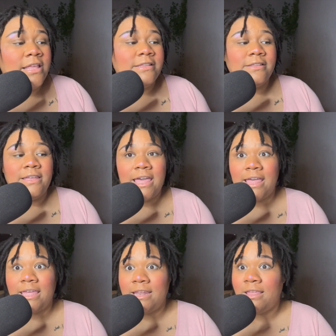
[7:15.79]
So yeah,
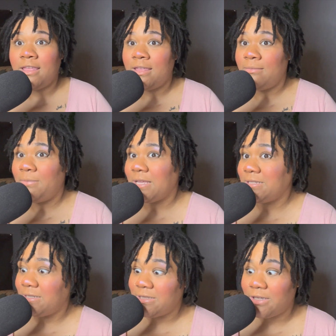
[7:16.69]
getting a
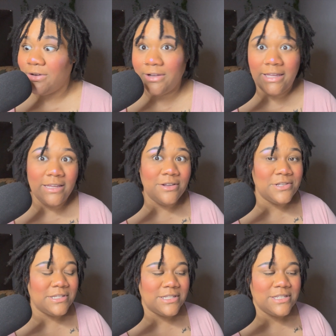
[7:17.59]
bachelor's degree and all
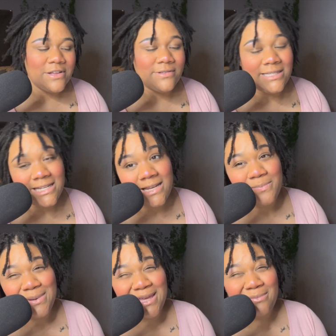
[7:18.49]
this other stuff
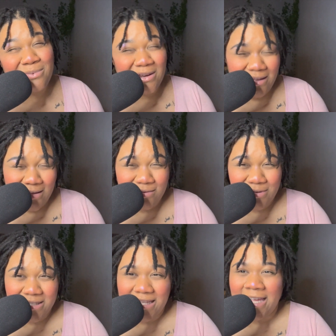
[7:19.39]
should be pretty
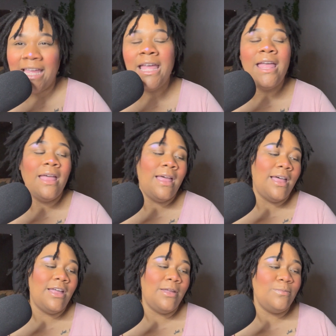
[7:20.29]
interesting.
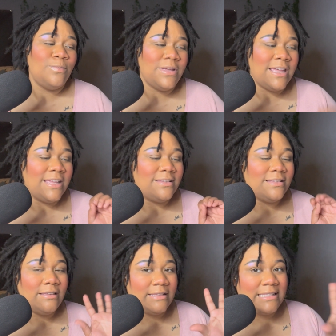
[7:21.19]
Um, but
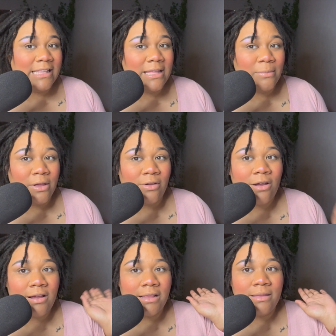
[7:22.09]
selling my
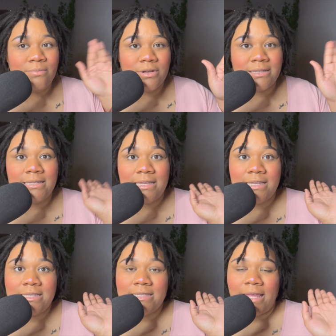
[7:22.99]
art and
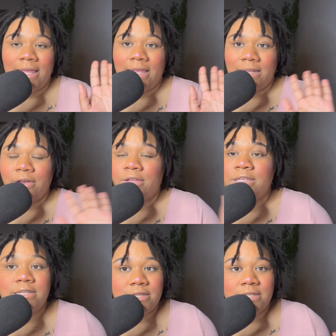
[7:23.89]
brushes and all
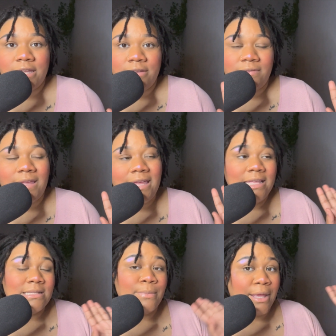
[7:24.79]
this other stuff
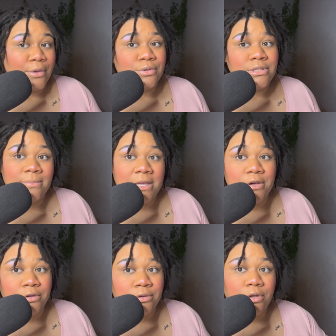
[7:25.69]
is my ultimate
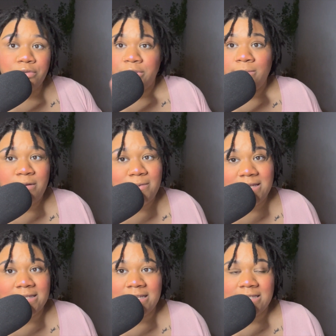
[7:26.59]
goal, ultimate
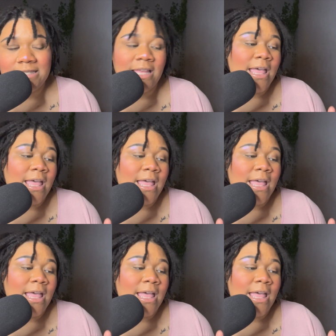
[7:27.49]
business.